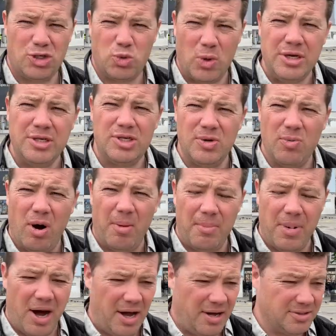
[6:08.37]
21
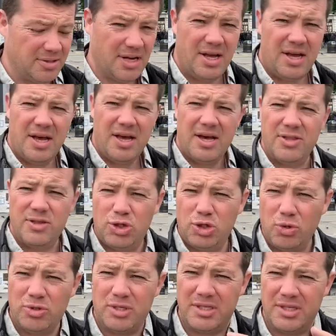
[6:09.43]
miles, and the
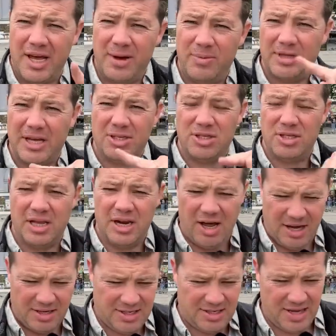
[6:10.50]
shortest day was actually the
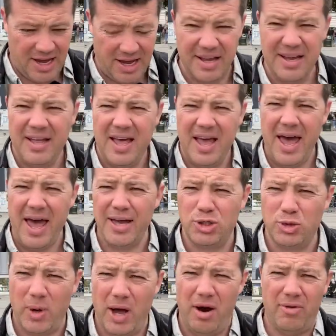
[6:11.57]
last day,
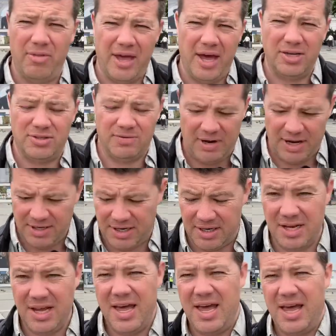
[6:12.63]
Edgware on the edge of London,
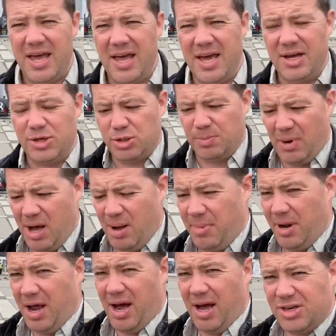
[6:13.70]
here to
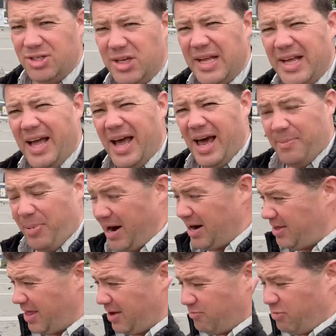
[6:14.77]
Marble Arch. And
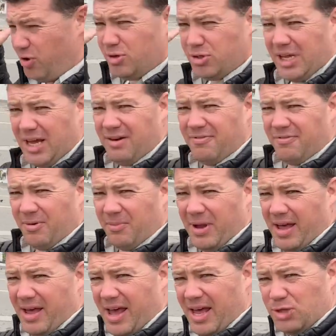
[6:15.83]
apparently their route in from
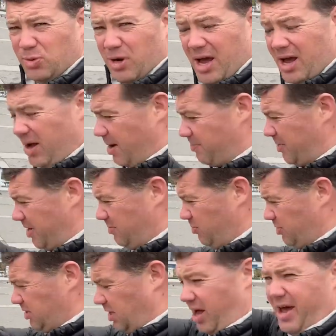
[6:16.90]
Edgware
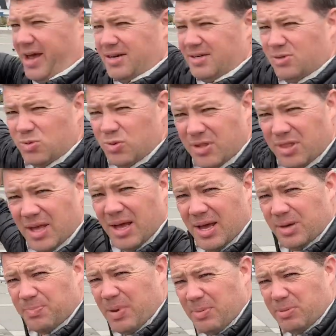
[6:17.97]
was lined with
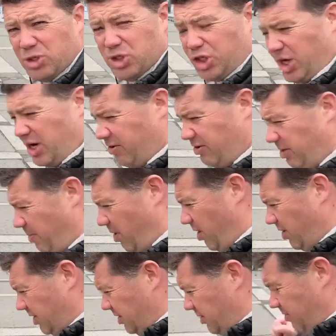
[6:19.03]
people cheering them
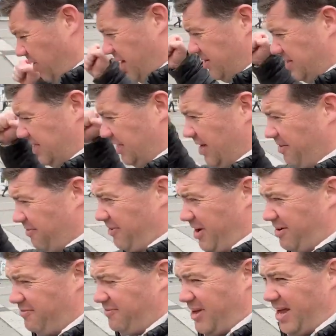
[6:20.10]
on and great
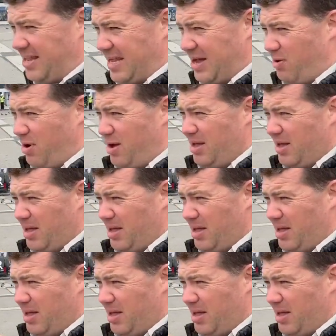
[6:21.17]
fanfare, and they were